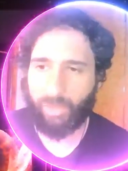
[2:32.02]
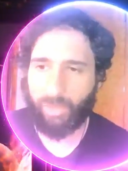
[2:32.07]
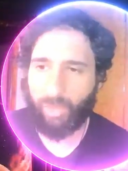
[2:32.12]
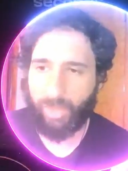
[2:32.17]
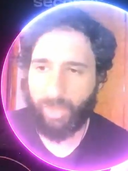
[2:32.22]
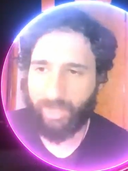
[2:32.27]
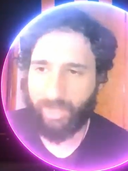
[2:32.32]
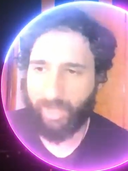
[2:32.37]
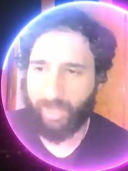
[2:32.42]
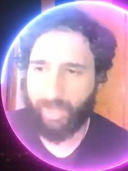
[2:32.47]
the
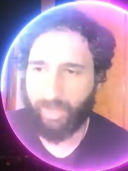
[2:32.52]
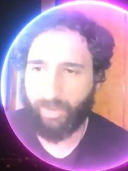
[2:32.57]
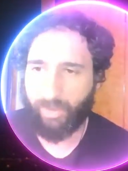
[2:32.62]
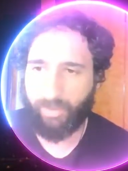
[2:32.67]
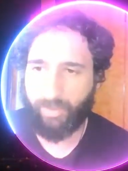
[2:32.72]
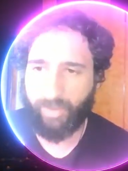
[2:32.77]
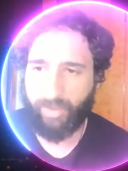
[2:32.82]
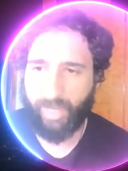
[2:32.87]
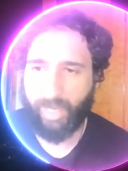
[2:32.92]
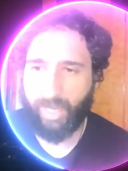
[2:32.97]
trust layer
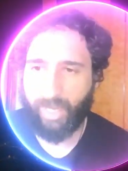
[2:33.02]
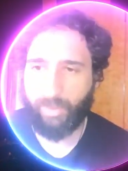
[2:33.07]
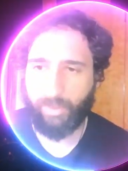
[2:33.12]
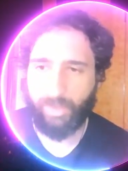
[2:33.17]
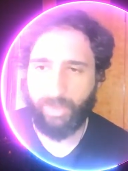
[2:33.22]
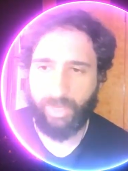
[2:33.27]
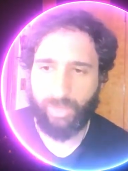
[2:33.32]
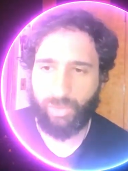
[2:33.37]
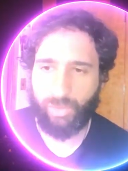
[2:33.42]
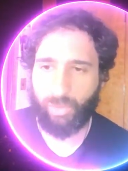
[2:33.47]
of A I
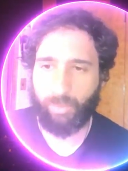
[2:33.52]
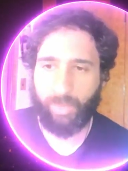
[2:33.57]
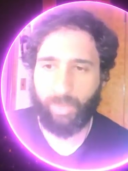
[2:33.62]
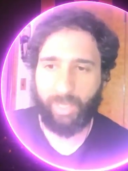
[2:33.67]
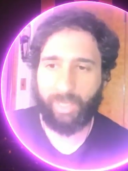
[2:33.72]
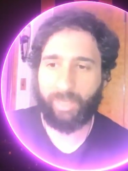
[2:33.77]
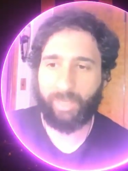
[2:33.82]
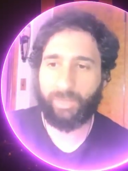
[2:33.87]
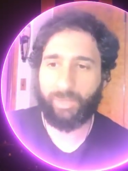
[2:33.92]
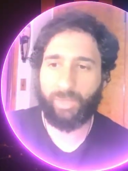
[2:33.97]
with digital
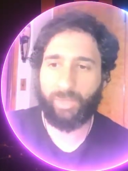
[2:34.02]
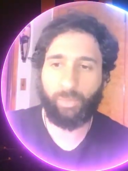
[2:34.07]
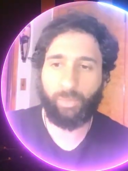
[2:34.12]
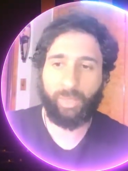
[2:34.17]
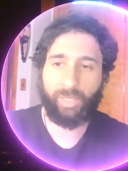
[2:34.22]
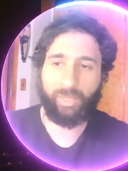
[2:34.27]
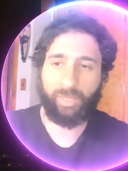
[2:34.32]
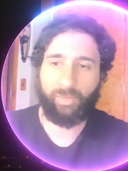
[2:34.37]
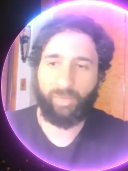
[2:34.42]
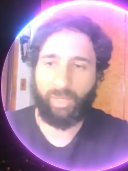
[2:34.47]
money. So
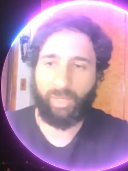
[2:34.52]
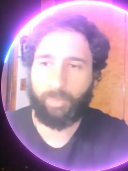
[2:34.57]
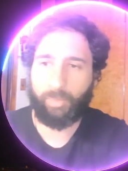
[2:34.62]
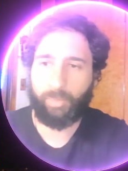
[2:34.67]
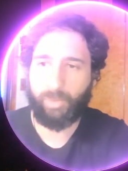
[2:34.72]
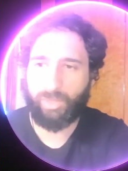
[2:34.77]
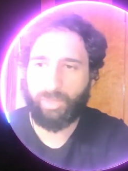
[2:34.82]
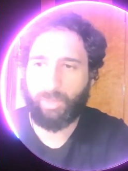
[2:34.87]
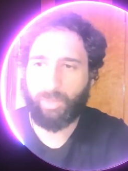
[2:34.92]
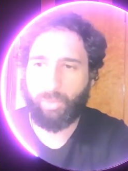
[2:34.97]
when
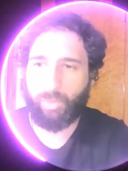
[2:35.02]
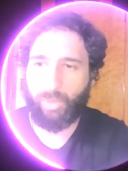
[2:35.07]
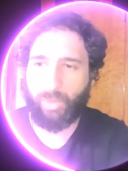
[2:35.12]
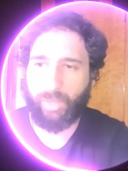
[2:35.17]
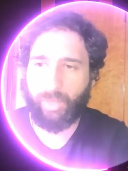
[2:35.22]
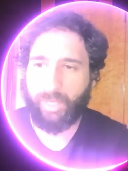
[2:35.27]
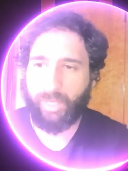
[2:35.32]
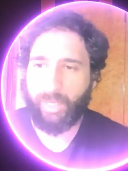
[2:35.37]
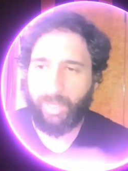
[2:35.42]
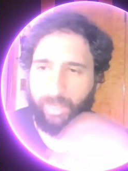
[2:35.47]
developers
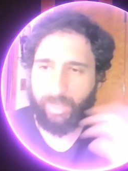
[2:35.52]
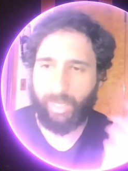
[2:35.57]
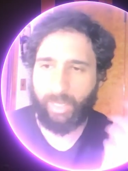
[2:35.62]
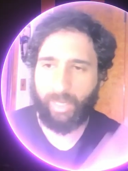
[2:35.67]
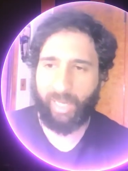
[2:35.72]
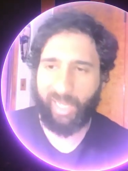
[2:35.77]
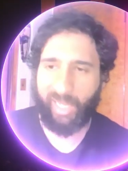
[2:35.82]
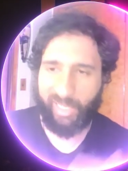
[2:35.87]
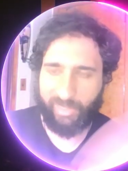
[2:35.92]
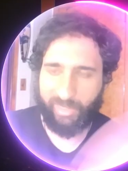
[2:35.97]
deploy
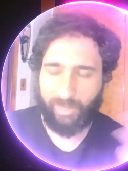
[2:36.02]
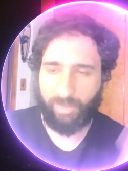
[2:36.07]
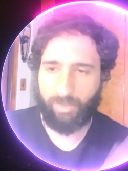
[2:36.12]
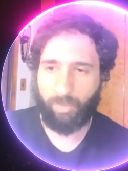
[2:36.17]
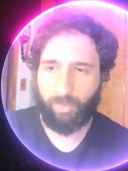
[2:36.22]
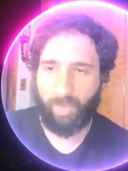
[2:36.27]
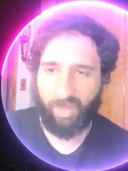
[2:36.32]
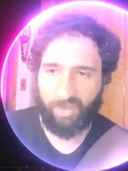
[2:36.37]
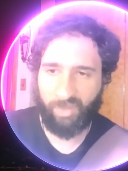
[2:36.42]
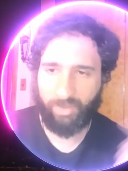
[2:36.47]
data
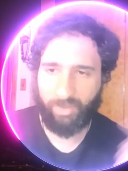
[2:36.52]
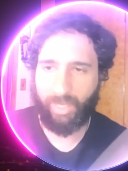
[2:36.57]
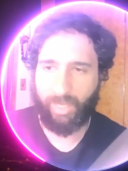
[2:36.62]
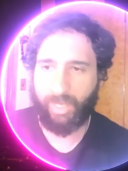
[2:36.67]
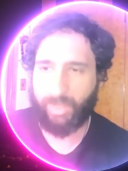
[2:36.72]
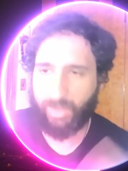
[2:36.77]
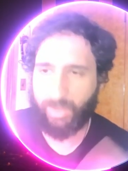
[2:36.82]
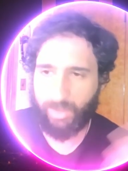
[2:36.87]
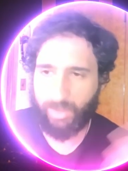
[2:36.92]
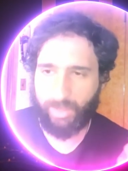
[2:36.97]
assets, models,
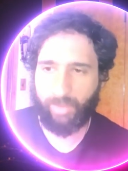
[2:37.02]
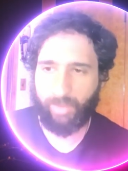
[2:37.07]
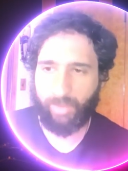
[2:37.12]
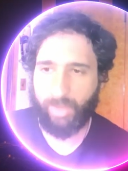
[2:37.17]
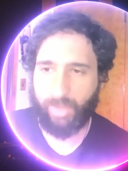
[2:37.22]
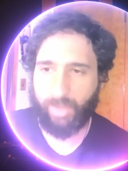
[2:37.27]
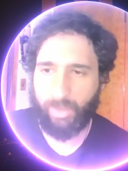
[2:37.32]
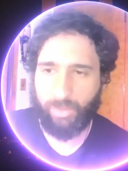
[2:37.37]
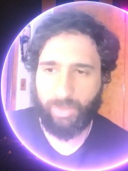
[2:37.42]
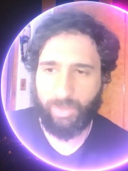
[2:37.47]
agents,
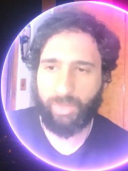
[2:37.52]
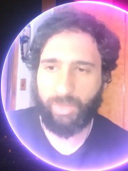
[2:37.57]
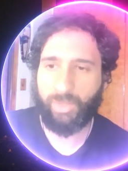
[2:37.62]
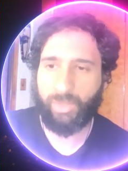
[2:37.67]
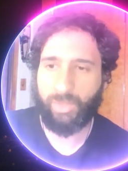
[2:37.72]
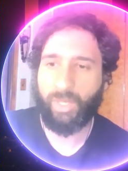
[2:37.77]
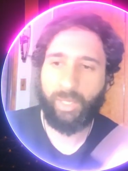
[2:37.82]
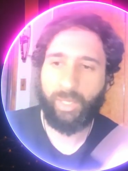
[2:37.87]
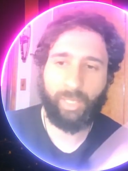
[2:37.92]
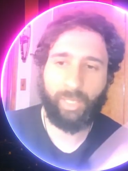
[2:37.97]
every
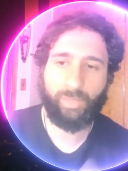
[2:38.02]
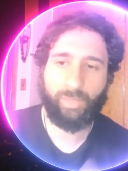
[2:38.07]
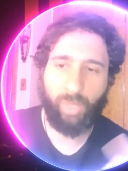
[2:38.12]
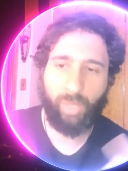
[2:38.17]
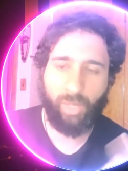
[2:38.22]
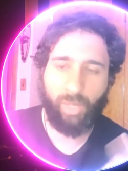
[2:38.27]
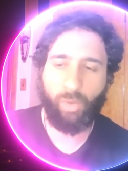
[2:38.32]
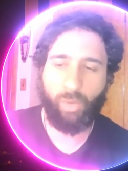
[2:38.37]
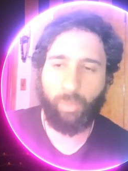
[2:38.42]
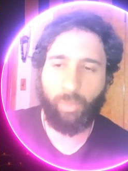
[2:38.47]
usage, that's
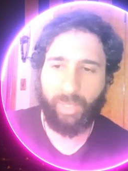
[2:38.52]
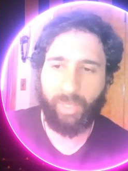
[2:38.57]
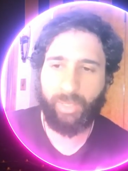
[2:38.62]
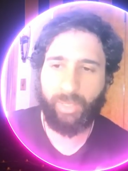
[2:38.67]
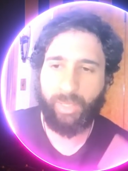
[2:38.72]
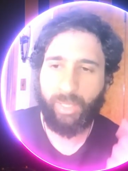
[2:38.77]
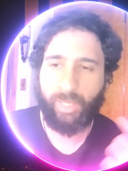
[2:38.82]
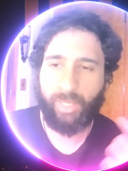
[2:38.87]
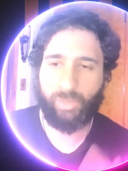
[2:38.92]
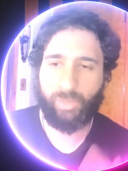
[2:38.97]
why
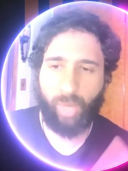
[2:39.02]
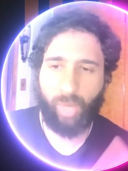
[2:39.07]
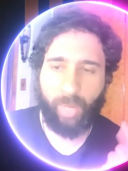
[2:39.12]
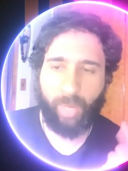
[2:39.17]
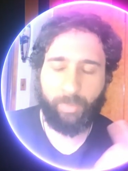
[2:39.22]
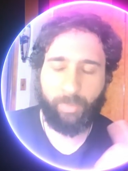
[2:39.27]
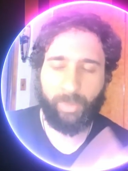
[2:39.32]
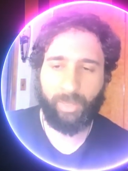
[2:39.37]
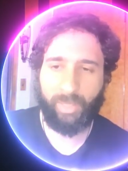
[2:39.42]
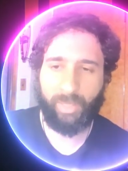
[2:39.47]
Open is
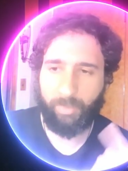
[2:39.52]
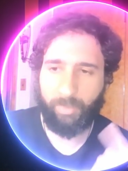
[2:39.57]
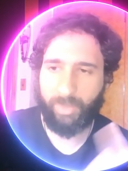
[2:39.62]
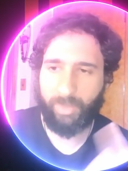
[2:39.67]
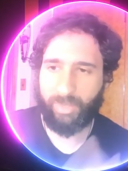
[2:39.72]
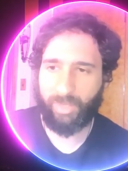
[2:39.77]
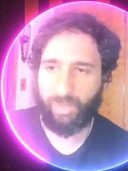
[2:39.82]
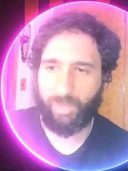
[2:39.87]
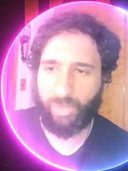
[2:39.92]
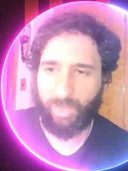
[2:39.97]
rapidly
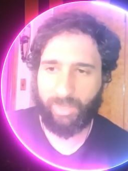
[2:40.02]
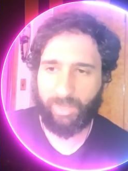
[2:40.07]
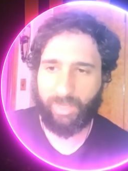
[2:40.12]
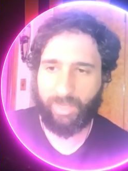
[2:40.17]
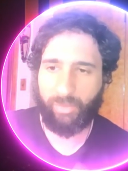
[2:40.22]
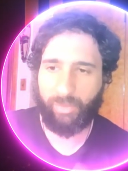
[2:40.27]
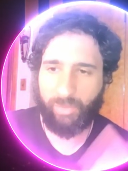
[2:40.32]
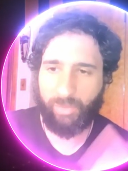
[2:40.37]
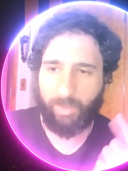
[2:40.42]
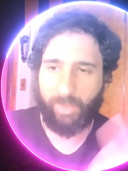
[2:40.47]
positioning
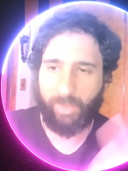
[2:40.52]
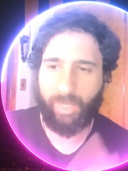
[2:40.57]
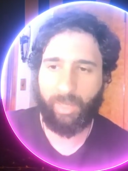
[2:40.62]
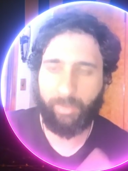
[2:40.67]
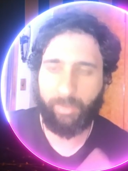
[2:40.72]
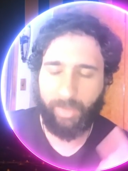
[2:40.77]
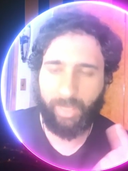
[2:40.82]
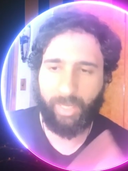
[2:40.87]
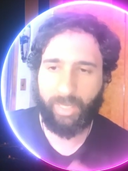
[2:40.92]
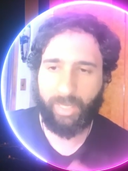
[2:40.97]
itself to
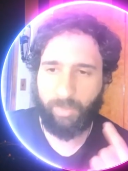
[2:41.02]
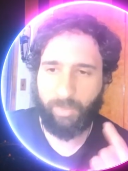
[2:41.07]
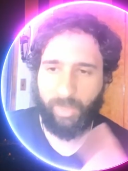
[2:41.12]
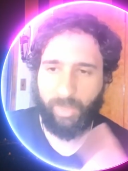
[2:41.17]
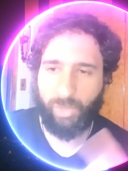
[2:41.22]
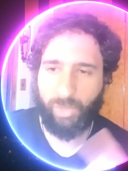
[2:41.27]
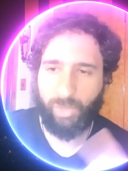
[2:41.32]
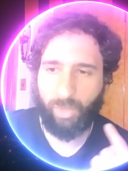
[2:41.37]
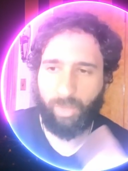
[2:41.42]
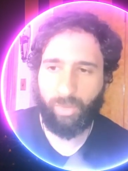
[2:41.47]
become the next
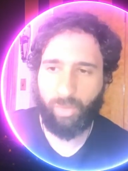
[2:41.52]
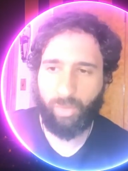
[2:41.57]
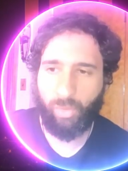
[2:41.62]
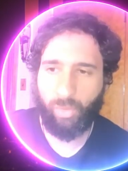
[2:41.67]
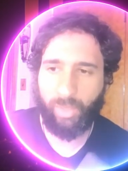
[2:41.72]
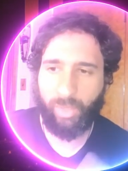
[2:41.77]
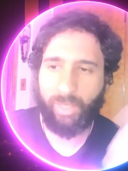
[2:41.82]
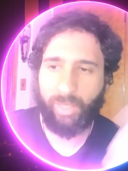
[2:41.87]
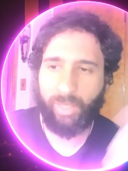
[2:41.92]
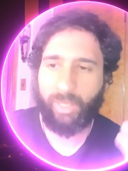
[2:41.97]
major
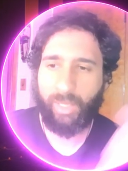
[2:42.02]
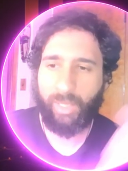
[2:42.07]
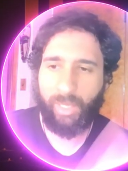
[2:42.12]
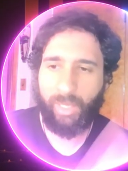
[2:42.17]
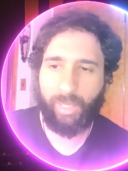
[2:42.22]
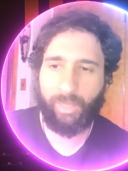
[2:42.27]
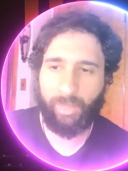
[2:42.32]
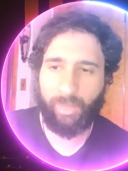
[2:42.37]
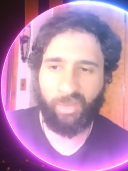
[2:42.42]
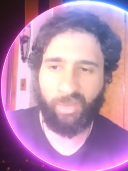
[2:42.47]
altcoin
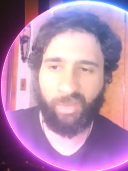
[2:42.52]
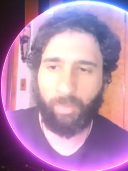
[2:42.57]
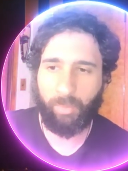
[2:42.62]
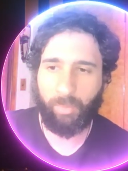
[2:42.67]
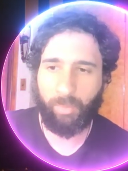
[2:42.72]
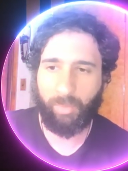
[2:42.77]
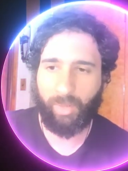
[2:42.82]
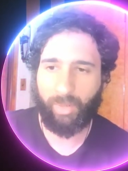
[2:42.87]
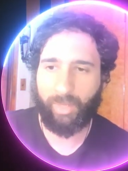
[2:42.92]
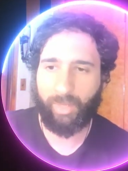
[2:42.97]
in the
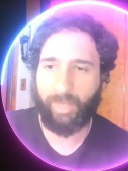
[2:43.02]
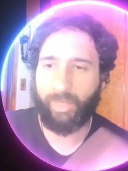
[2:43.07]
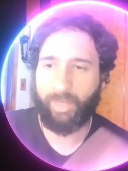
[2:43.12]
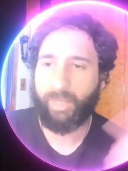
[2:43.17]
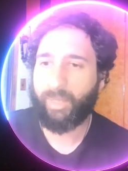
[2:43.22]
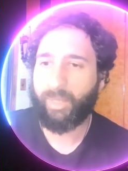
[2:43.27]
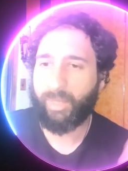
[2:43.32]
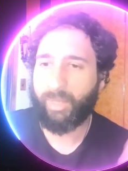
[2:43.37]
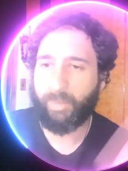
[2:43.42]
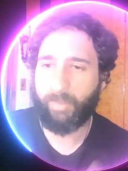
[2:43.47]
global market.
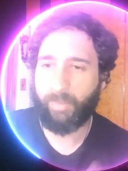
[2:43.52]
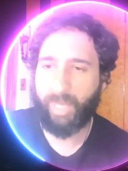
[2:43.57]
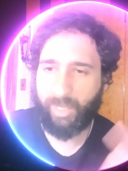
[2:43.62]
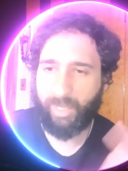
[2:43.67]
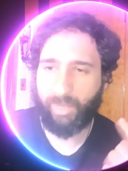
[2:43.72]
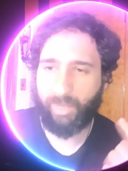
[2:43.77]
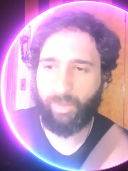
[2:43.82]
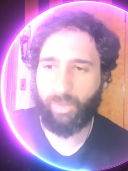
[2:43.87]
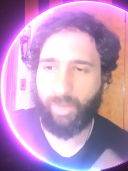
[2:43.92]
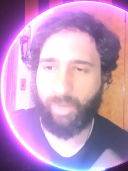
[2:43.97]
The
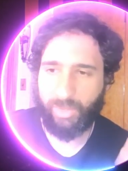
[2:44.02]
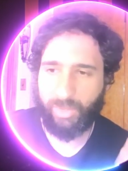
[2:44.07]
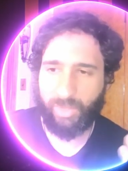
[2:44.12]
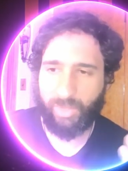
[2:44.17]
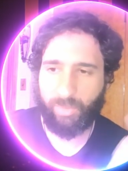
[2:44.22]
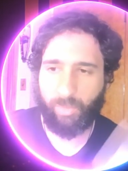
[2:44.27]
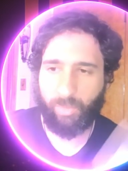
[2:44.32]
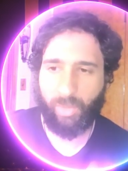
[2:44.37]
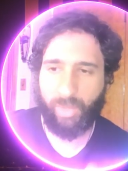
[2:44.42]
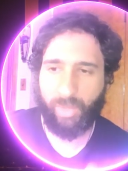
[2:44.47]
Manet launch
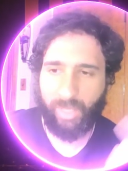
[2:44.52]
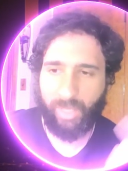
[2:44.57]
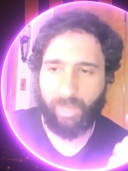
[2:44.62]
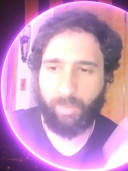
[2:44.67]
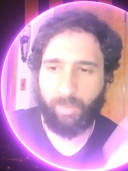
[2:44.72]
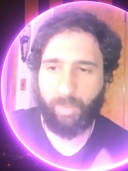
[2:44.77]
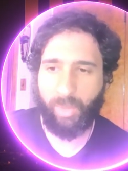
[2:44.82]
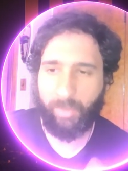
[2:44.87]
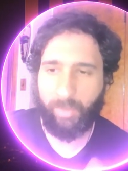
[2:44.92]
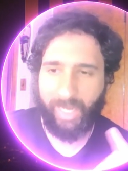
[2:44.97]
is marking
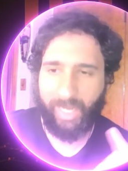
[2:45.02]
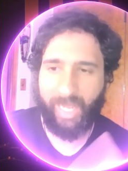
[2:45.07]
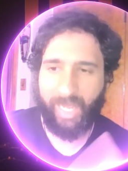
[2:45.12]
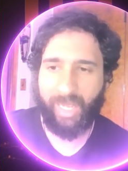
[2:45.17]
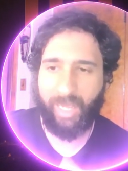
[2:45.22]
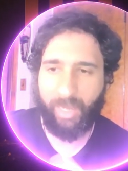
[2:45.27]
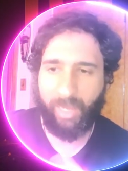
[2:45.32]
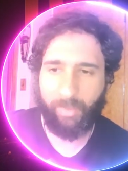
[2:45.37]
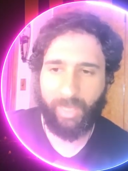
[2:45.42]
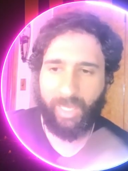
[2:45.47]
the moment
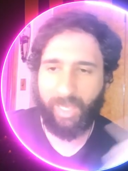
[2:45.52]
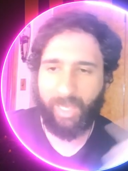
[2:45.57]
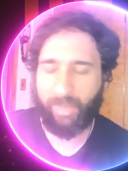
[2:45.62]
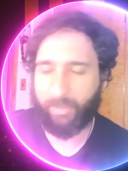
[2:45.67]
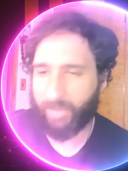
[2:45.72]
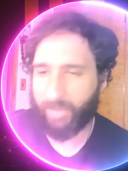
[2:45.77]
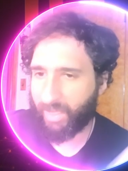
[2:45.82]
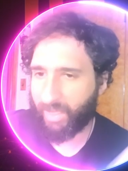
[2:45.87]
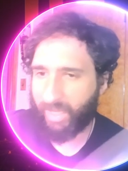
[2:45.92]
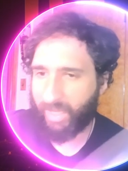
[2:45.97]
A I
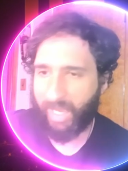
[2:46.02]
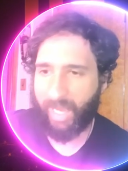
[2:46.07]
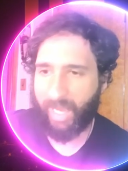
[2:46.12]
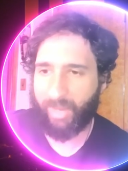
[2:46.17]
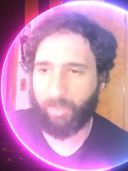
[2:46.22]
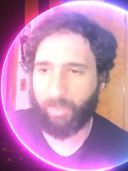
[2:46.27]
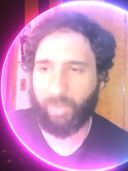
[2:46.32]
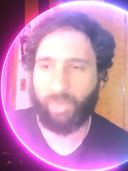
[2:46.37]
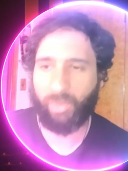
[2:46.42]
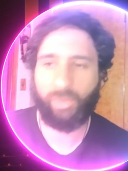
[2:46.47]
becomes
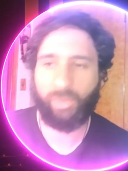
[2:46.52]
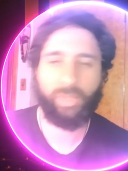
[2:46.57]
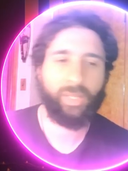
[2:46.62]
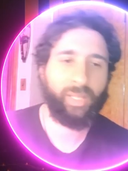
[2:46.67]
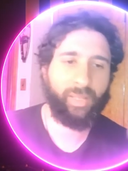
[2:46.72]
accountable,